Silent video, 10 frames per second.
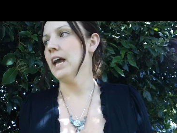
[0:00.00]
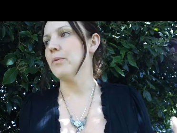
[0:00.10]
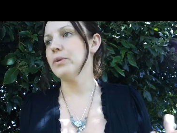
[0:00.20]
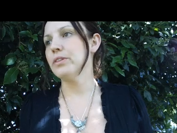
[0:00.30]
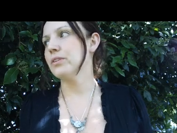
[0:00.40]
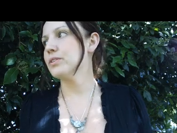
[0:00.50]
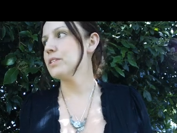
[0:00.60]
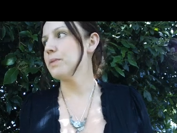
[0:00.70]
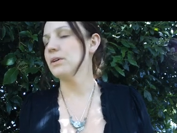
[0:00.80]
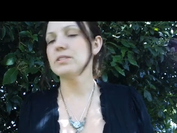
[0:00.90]
And with those
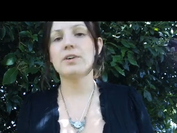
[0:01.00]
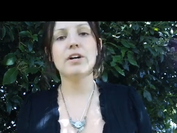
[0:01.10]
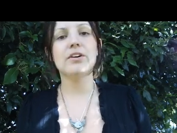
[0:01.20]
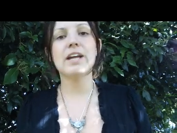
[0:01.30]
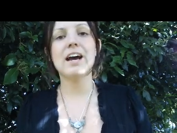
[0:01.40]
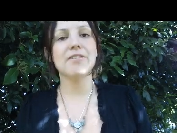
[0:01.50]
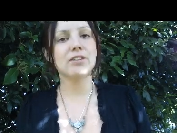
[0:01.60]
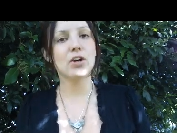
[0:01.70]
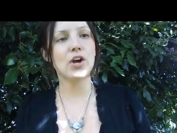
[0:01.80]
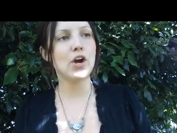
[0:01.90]
spells, if I don't have
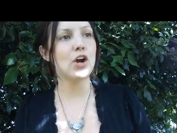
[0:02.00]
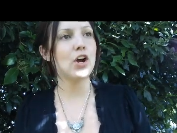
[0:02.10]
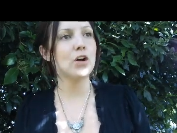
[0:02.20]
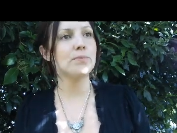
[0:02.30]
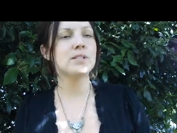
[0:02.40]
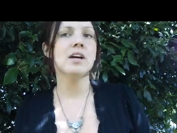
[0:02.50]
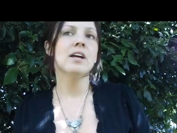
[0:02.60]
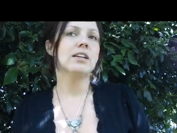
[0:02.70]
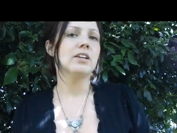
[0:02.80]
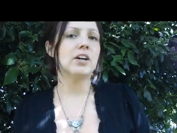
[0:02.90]
the herbs
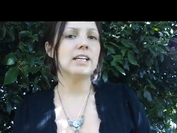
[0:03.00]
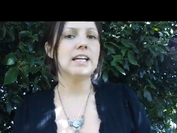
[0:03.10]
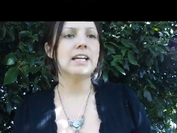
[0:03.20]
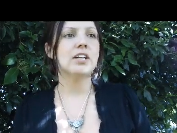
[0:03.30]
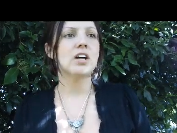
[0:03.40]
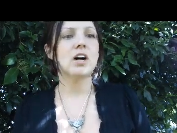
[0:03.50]
that I need,